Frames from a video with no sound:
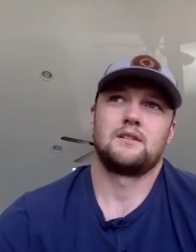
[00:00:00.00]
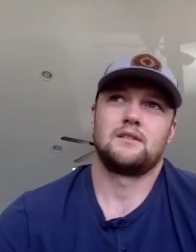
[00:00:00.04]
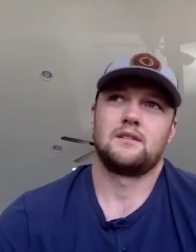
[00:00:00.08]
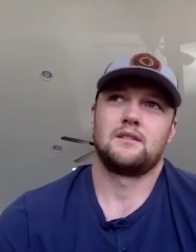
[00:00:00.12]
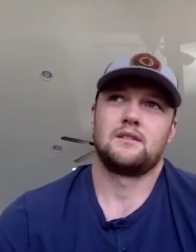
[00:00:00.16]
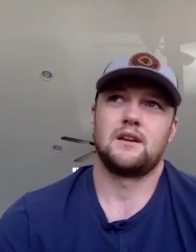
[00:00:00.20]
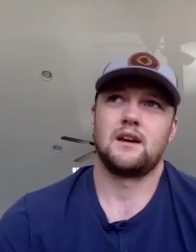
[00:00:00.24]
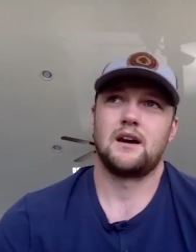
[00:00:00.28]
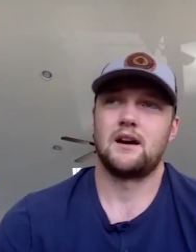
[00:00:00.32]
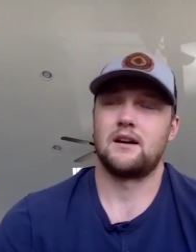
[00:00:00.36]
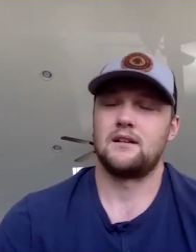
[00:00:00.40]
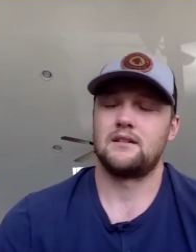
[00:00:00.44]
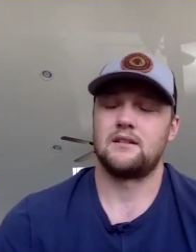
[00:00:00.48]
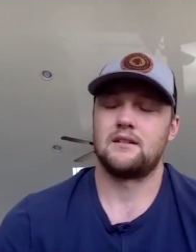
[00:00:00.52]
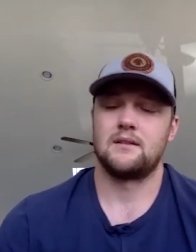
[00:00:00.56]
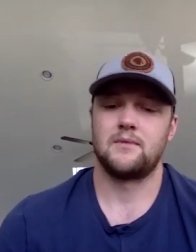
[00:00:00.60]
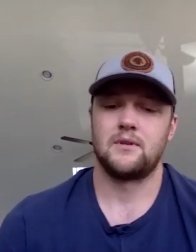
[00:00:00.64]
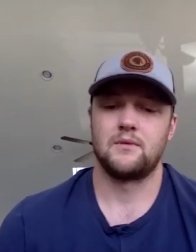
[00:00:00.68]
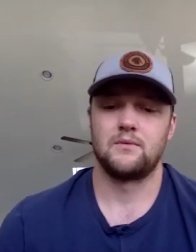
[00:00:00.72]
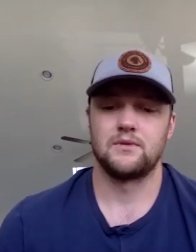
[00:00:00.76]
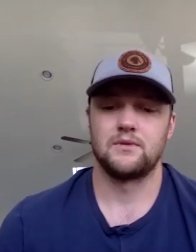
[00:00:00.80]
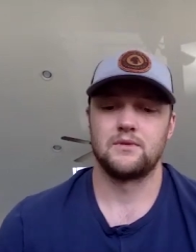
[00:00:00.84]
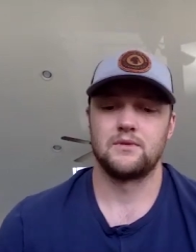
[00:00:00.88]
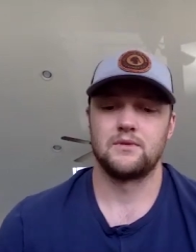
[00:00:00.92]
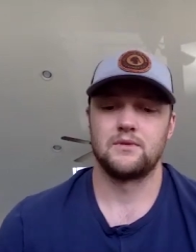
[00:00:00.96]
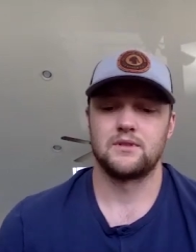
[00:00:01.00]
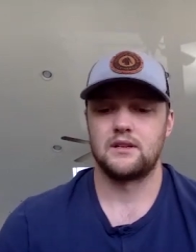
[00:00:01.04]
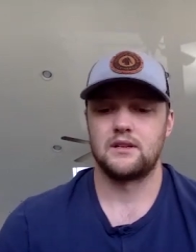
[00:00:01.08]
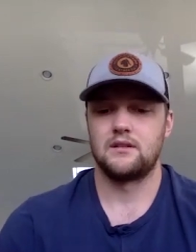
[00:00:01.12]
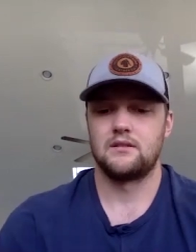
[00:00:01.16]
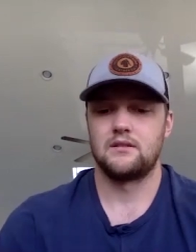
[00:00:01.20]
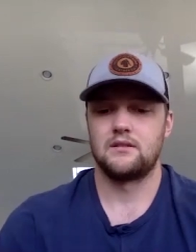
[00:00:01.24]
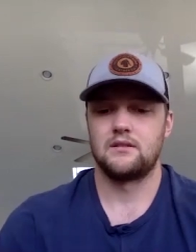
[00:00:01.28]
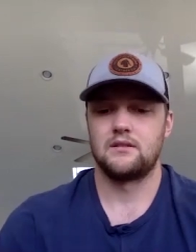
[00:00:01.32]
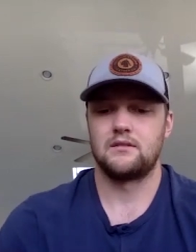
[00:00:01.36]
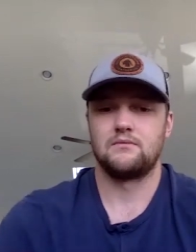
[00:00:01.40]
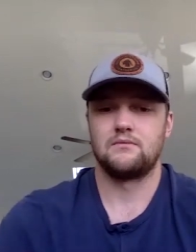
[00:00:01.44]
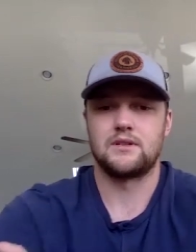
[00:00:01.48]
yeah, I mean, we'll see.
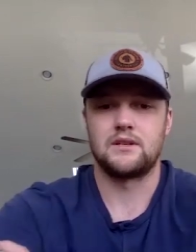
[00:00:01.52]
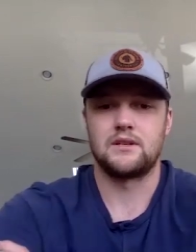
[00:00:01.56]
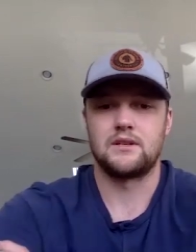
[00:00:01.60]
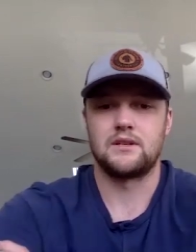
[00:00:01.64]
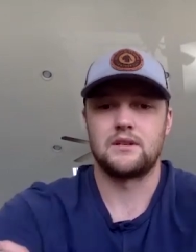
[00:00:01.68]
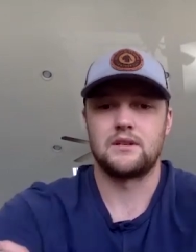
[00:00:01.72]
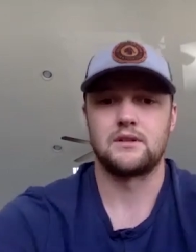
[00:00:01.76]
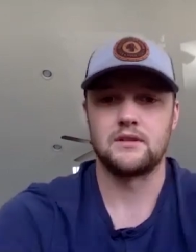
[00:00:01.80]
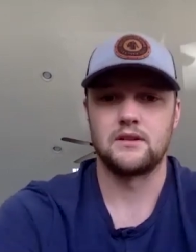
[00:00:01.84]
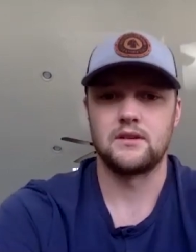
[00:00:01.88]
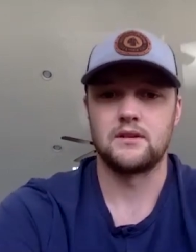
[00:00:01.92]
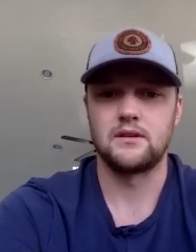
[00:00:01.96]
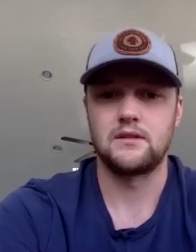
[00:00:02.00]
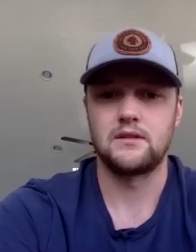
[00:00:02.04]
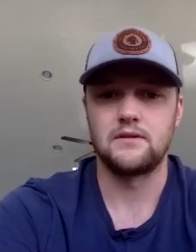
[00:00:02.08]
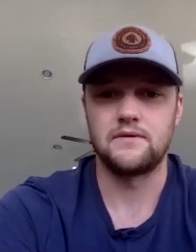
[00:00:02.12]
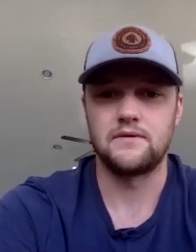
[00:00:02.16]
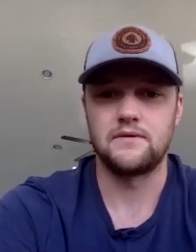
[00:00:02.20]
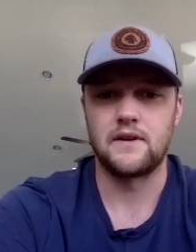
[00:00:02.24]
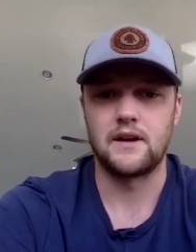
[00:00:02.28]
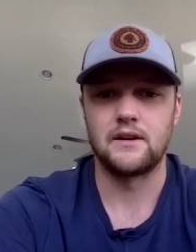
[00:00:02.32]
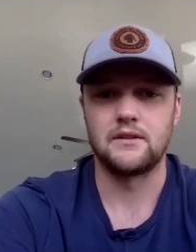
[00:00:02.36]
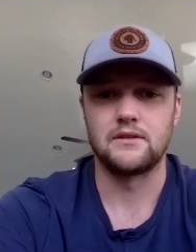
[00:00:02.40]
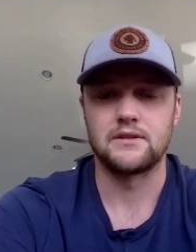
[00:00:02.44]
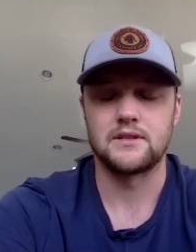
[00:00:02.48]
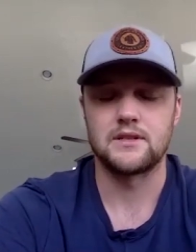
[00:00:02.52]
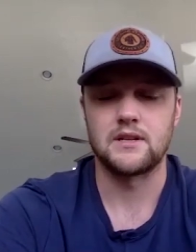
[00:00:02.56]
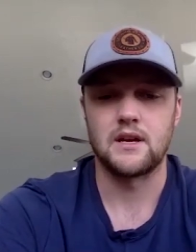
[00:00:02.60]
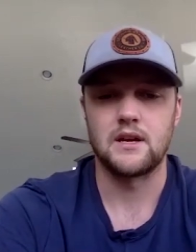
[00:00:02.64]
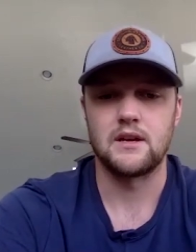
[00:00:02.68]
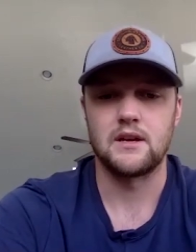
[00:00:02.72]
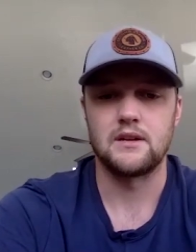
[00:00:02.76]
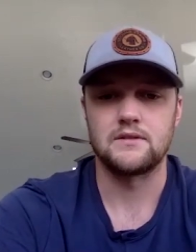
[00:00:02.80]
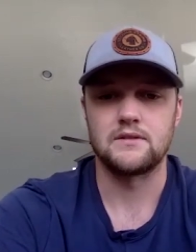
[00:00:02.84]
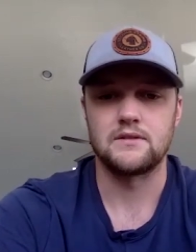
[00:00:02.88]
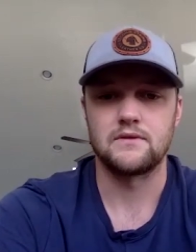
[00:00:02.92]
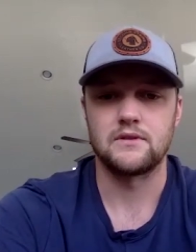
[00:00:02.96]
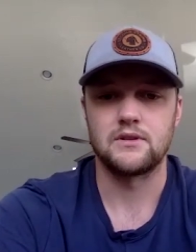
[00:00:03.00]
We'll see what the, the final say
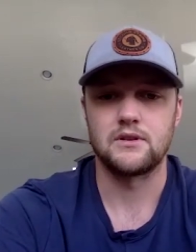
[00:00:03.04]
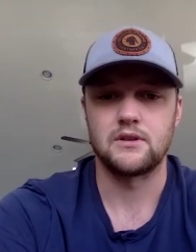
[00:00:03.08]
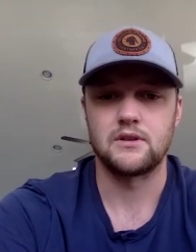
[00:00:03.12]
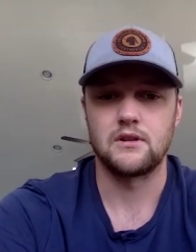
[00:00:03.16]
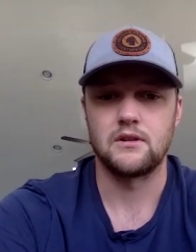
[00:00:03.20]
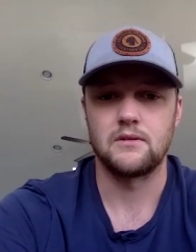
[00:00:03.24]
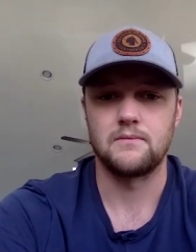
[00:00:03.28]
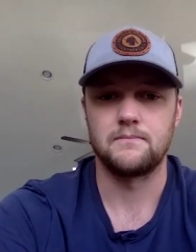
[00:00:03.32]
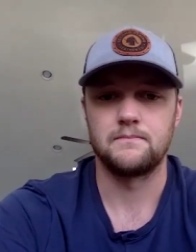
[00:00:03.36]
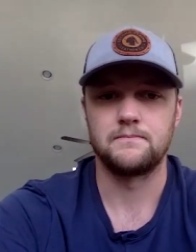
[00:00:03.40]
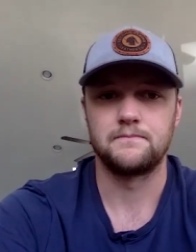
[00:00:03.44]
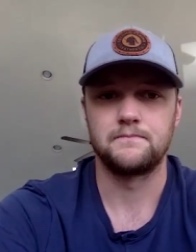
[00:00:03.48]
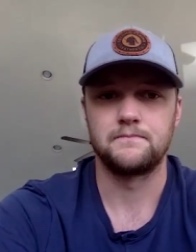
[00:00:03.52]
is for sure.